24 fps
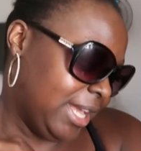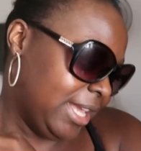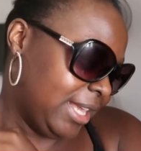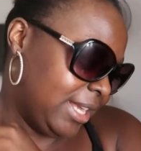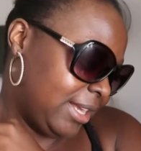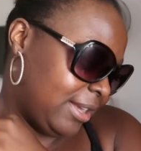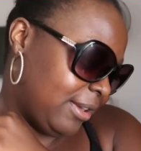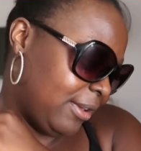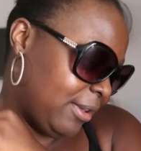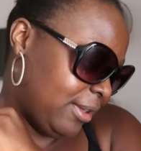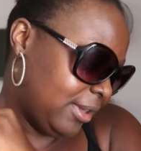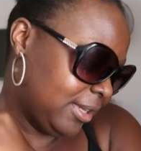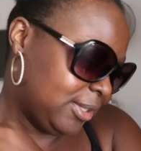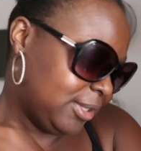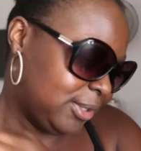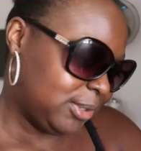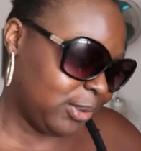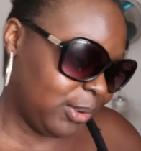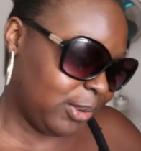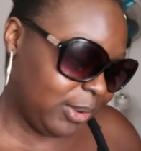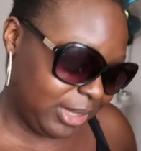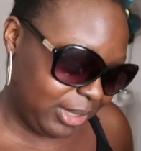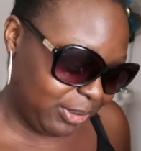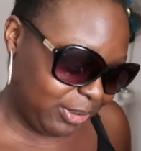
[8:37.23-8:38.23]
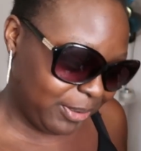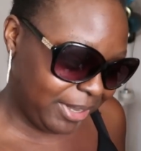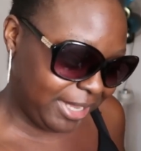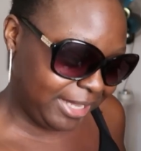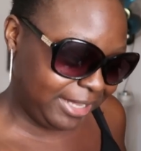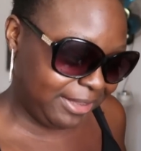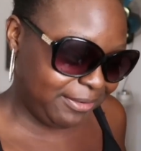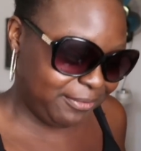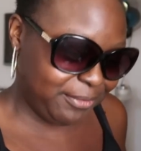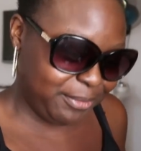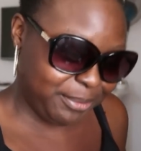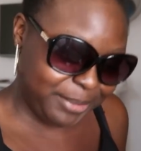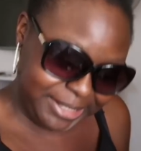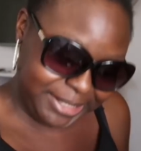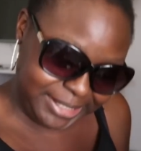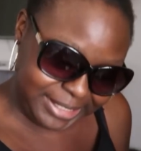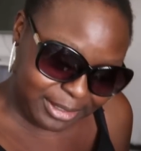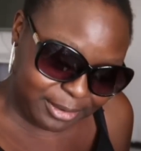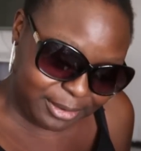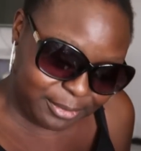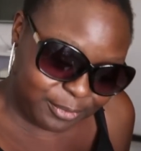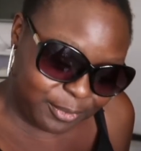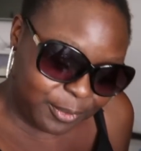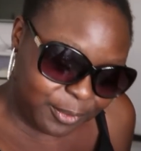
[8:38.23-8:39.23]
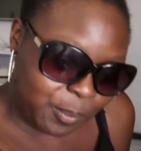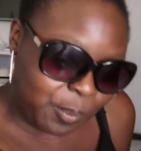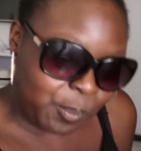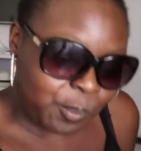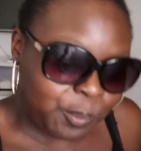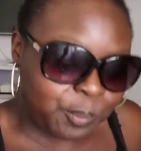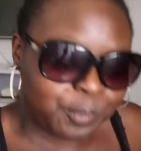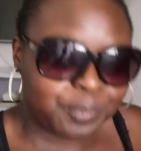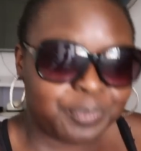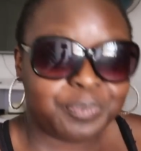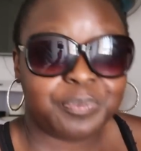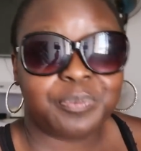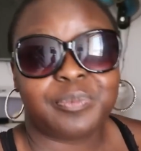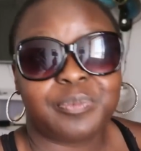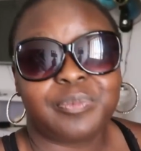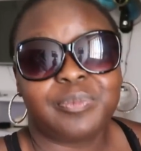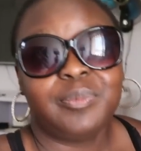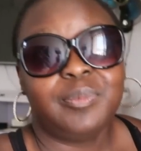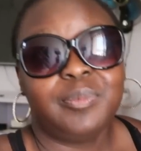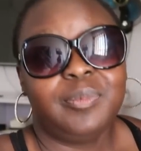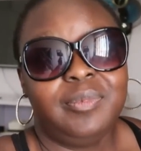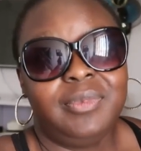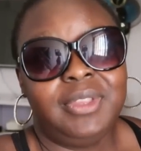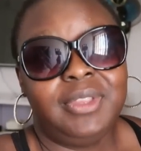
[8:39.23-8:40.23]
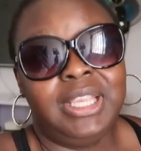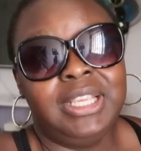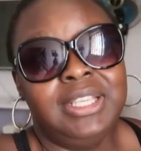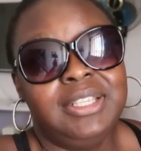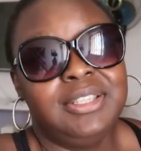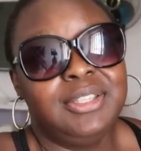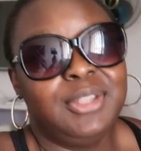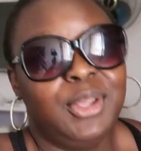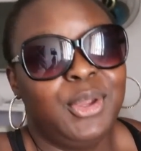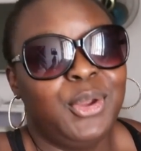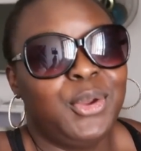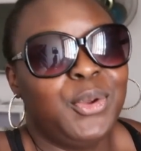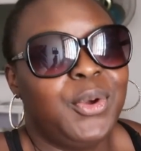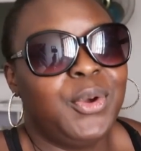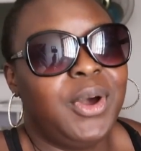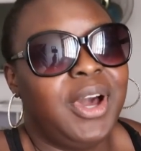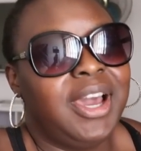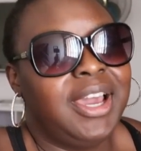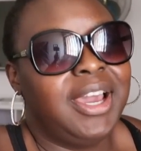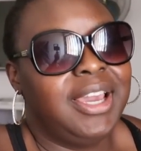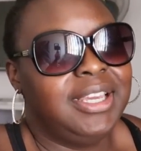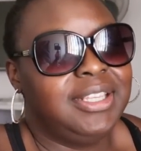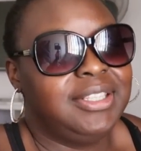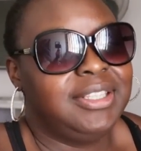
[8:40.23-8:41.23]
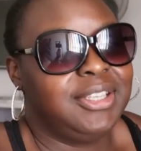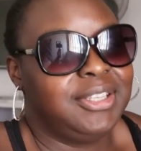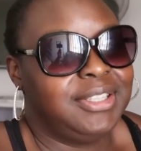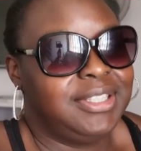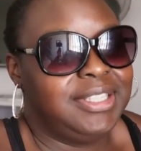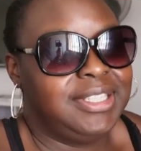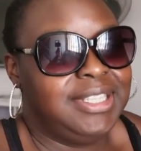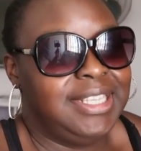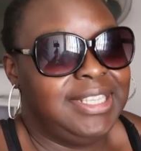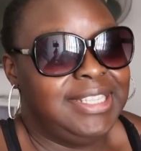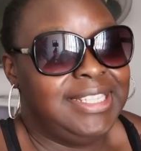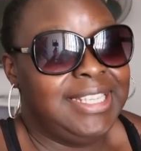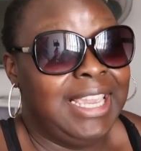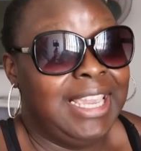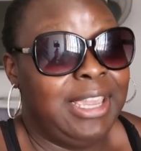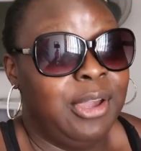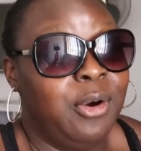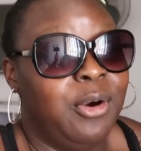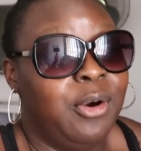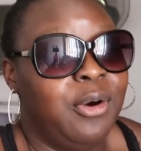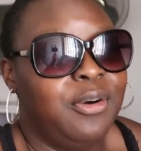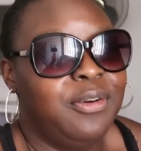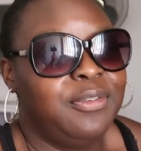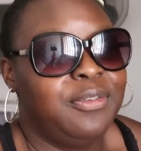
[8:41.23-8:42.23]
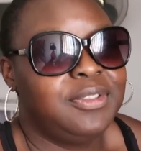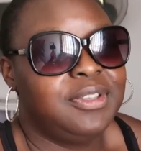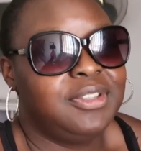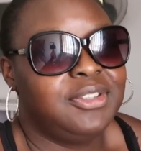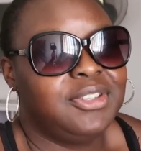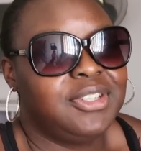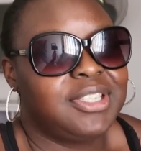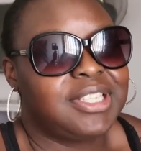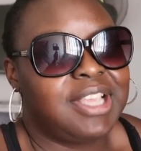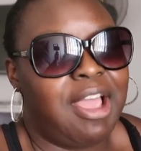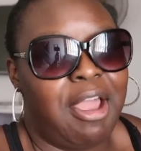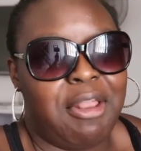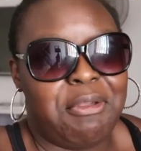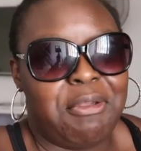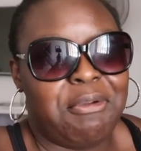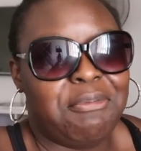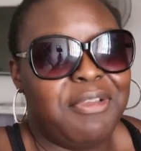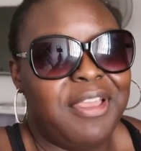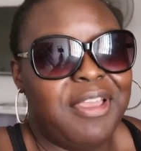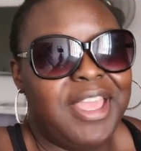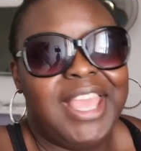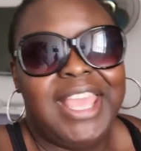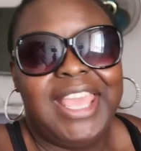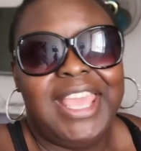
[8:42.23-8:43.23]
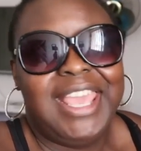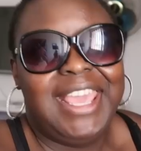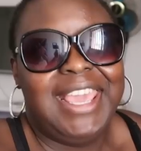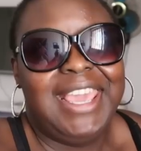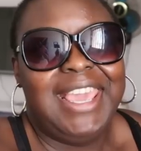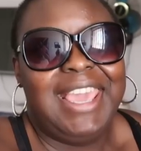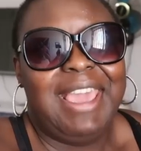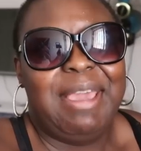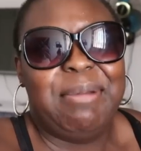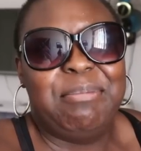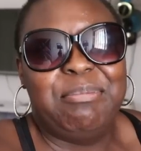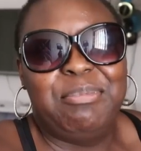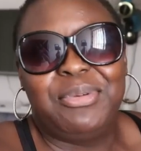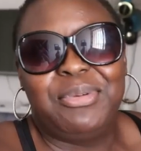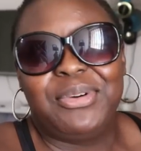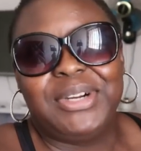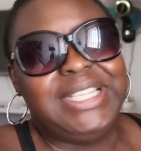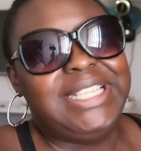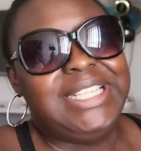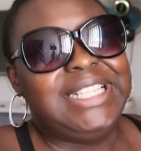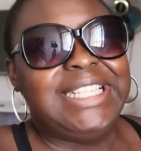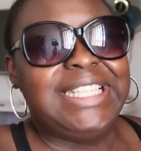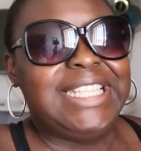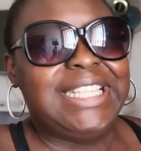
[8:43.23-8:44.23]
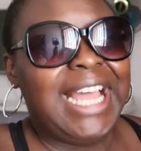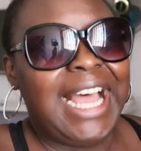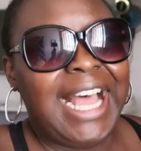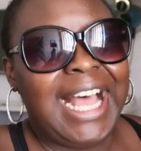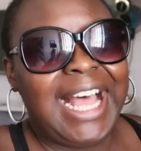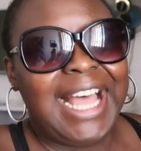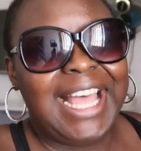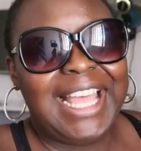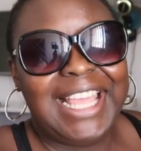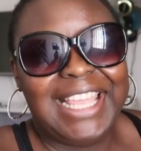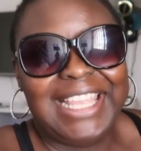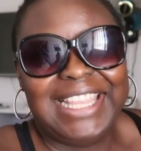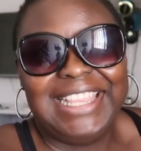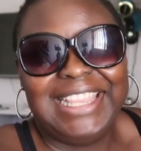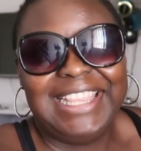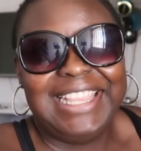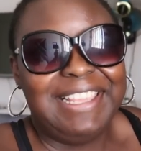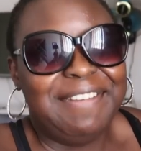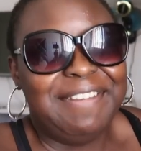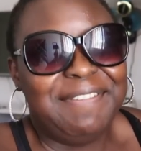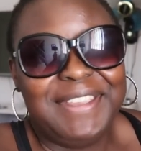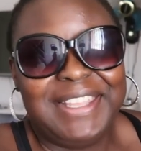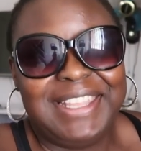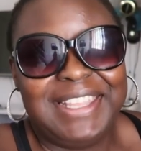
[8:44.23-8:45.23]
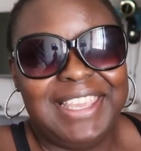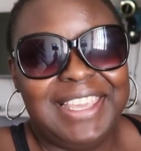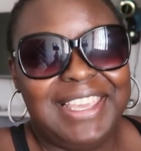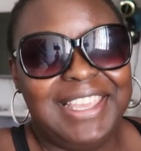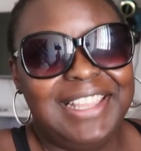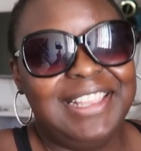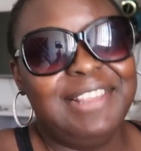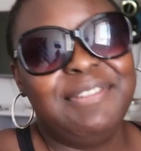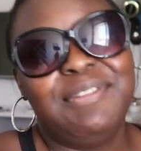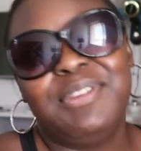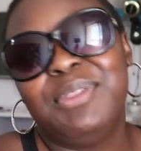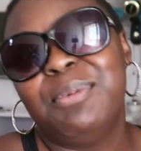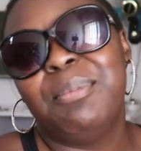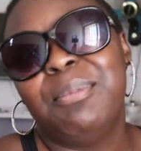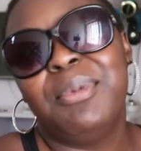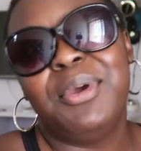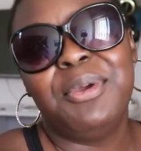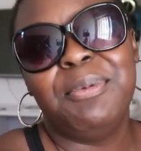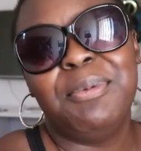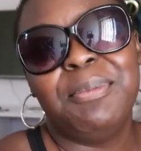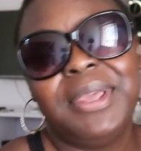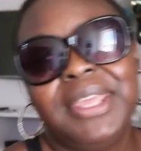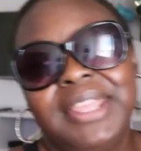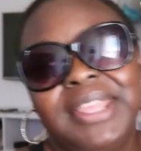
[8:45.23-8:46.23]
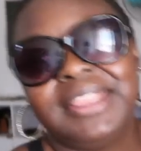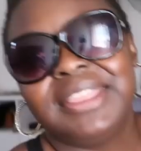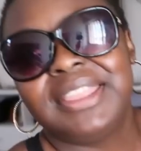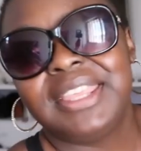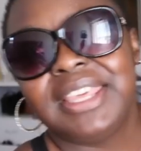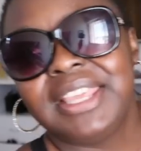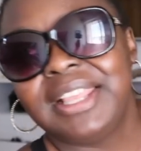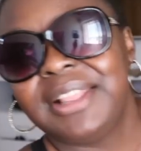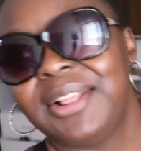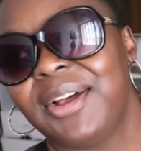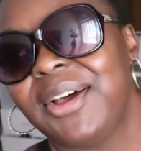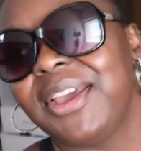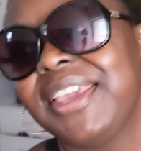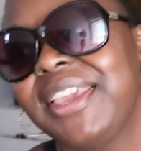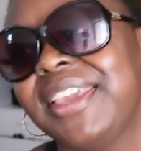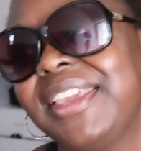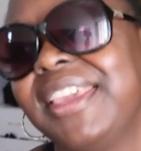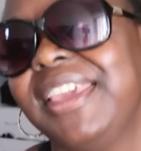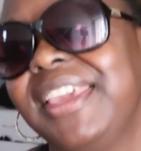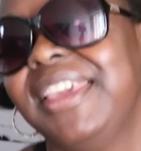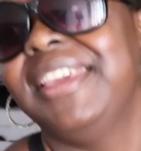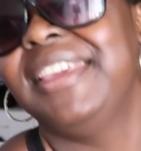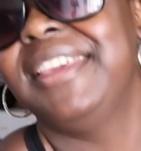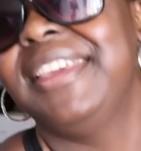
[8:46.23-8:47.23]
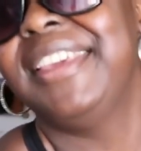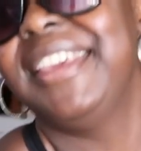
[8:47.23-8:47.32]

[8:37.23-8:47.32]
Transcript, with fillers: like solely working for myself so I took the day off to just kind of embrace that and live in it live in the moment that like